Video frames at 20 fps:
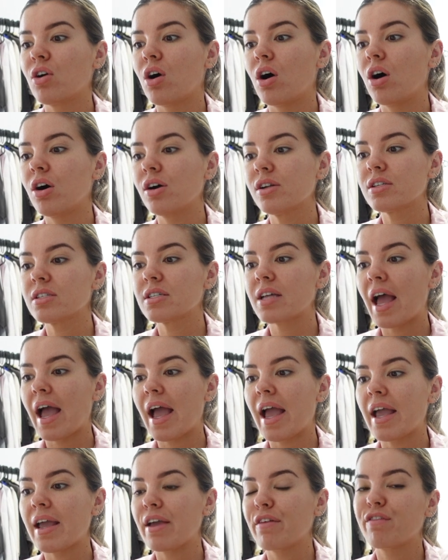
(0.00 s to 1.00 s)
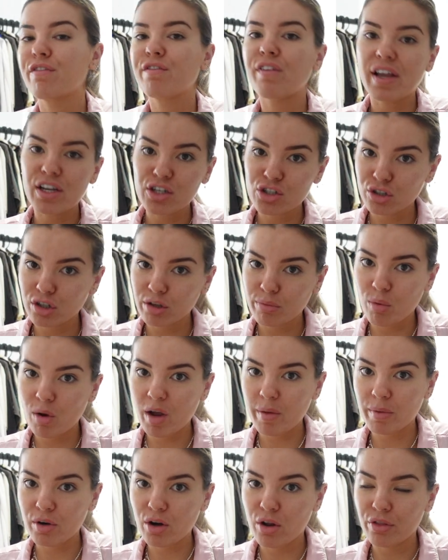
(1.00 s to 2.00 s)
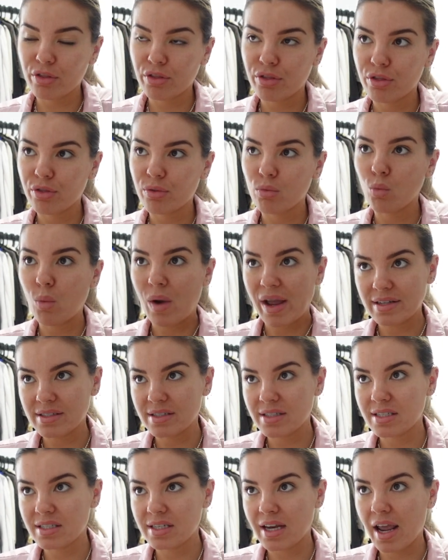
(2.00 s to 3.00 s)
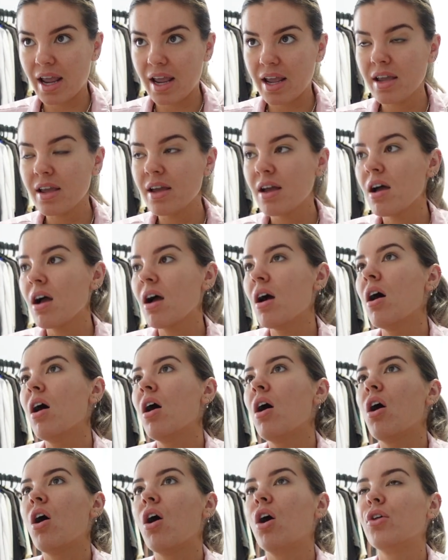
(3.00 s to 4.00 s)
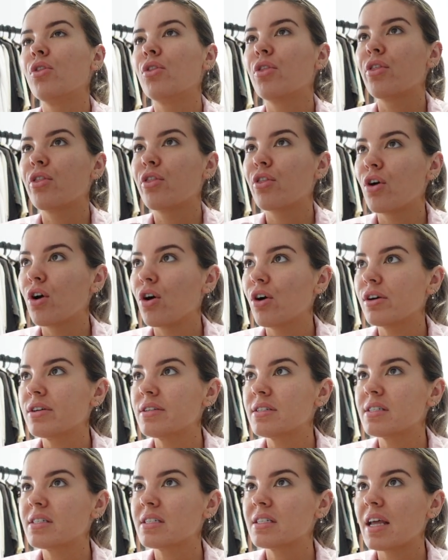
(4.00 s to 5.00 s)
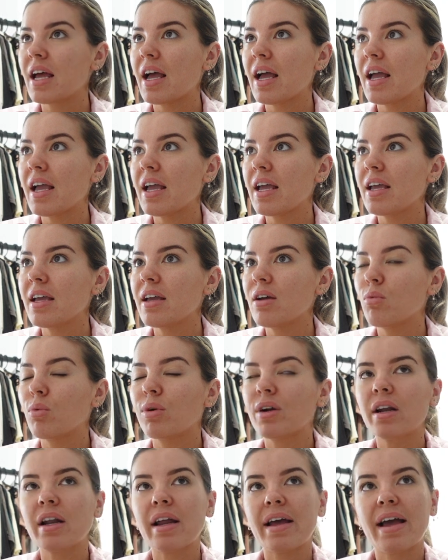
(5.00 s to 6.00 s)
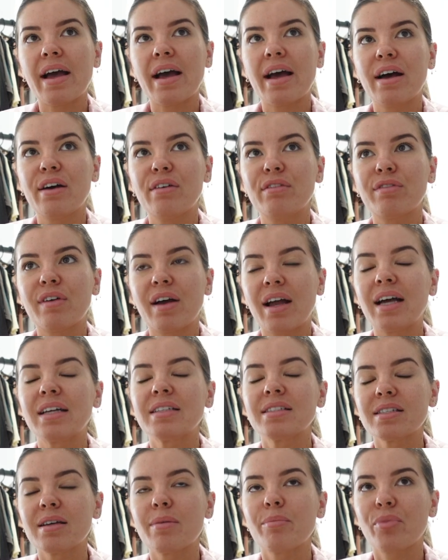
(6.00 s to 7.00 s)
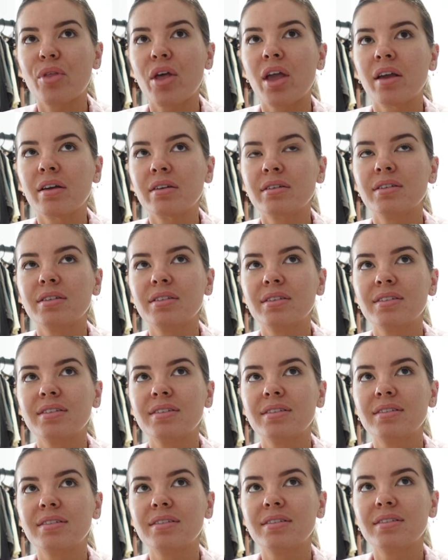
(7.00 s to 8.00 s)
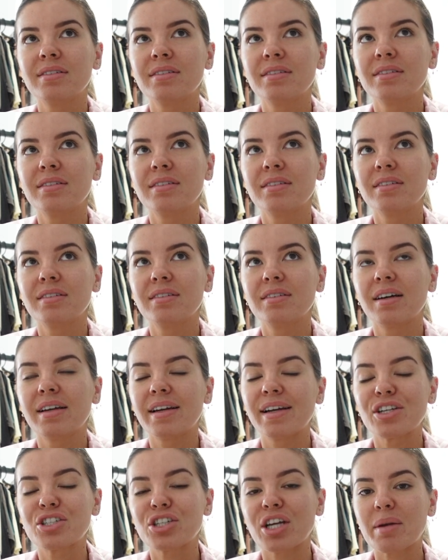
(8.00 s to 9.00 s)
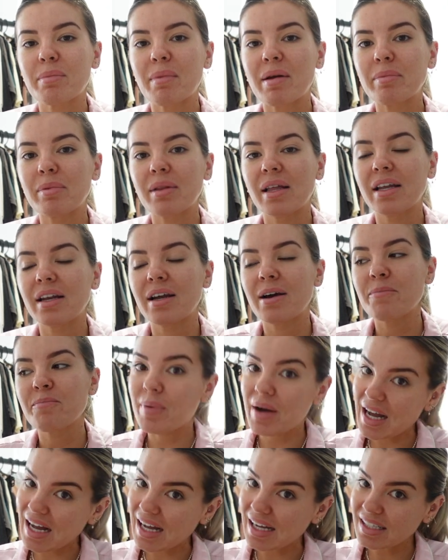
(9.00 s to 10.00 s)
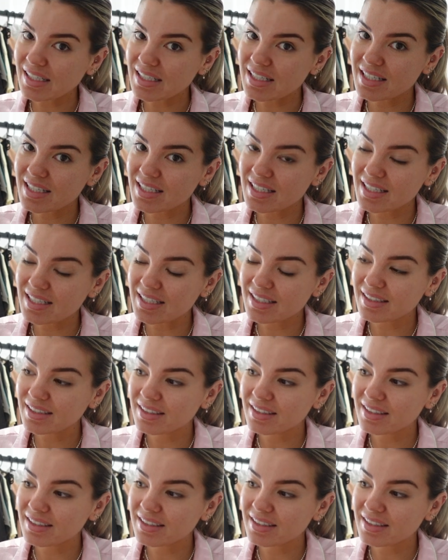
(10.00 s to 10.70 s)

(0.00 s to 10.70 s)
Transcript: got a facial appointment on Wednesday. On Thursday, what did I have? I had something. I need to check my planner. But